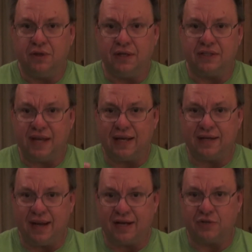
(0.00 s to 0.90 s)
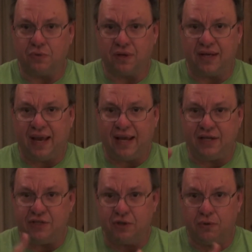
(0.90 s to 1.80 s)
It's not an actual
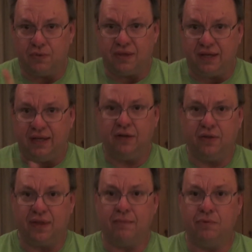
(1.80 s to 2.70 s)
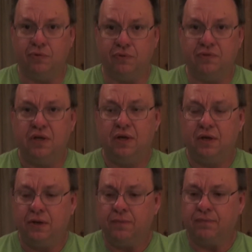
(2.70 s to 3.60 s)
gauge, you know, with a needle that moves.
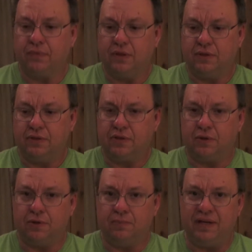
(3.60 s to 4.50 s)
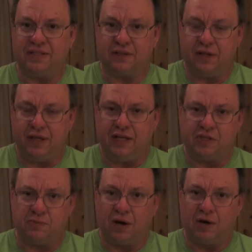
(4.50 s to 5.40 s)
So basically,
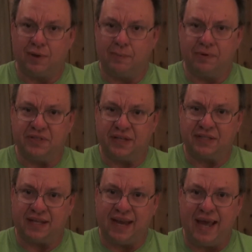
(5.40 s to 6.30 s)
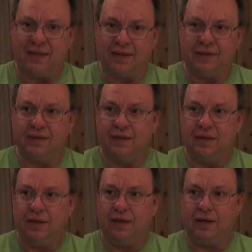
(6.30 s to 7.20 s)
each bar represents a gallon.
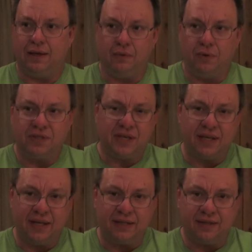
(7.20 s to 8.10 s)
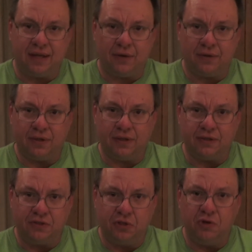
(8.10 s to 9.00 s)
And once I get down to
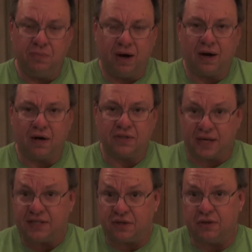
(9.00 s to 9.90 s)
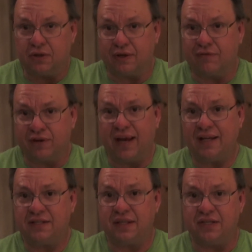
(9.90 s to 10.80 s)
2 bars, I start looking for
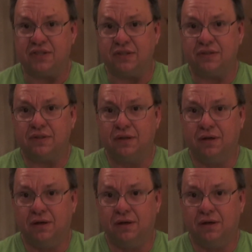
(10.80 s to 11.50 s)
gas stations.